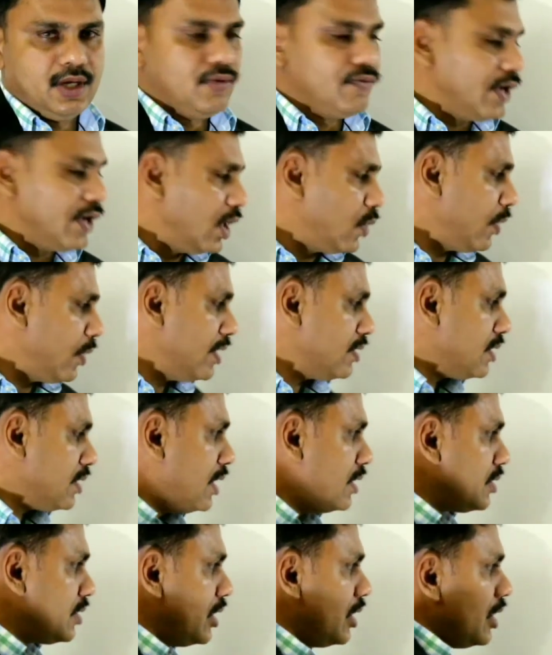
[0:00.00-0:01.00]
Frequency
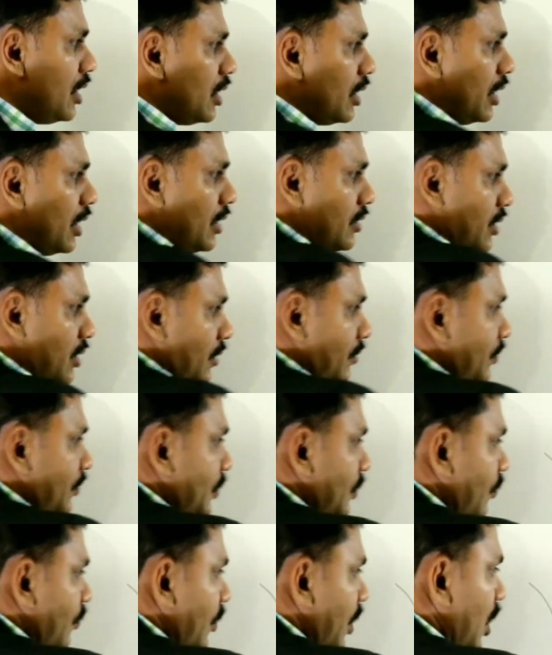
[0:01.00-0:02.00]
is increasing.
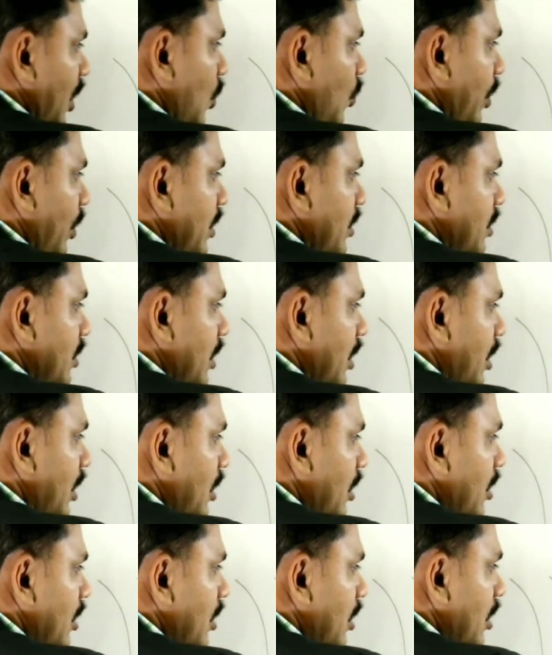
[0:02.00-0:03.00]
Frequency
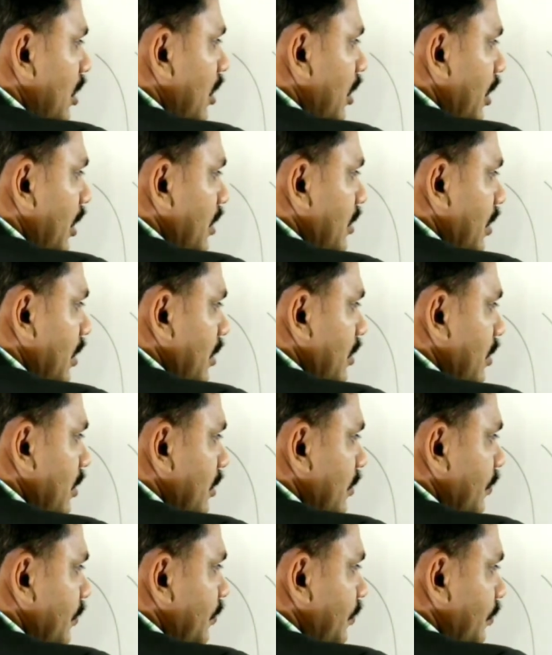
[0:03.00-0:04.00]
increases.